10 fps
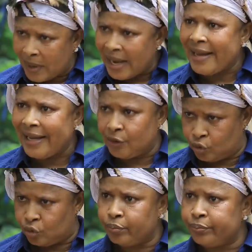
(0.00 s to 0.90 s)
Give an
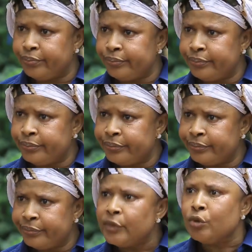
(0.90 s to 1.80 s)
iron too.
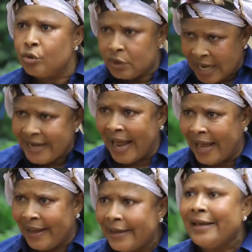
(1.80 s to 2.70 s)

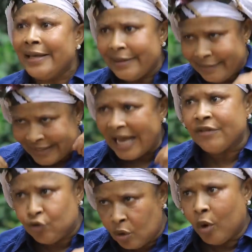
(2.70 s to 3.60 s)
Nena is
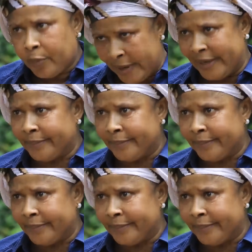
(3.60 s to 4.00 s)
having stomach